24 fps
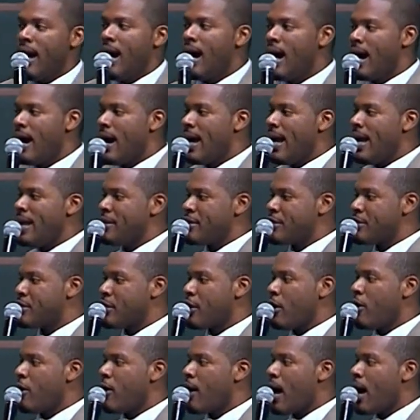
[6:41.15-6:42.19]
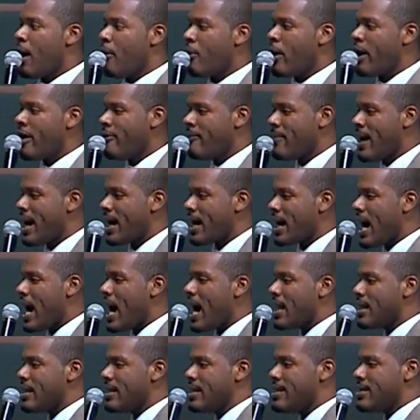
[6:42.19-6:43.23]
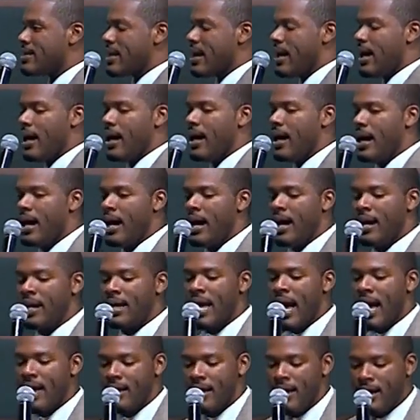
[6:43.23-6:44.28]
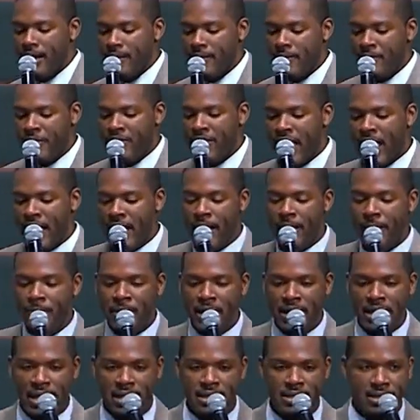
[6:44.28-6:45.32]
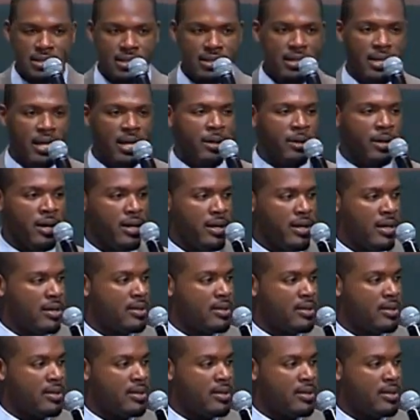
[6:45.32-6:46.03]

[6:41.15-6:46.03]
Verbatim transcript: Uh, and so one of my colleagues got, they began to sing